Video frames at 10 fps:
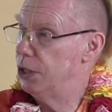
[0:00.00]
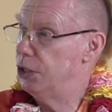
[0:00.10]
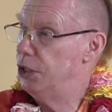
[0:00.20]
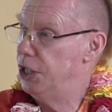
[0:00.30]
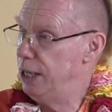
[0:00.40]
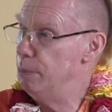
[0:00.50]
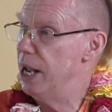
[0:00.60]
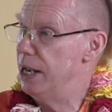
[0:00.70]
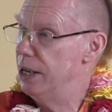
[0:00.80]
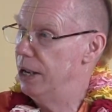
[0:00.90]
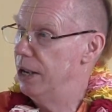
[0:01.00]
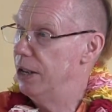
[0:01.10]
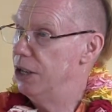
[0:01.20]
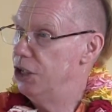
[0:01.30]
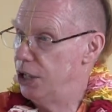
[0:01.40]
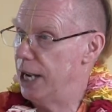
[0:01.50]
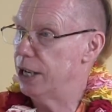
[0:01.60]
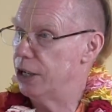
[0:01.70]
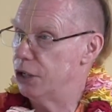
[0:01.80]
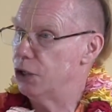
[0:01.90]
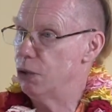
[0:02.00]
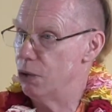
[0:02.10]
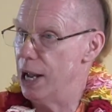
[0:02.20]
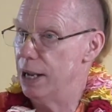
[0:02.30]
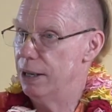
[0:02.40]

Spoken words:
this demon, Shakatasura.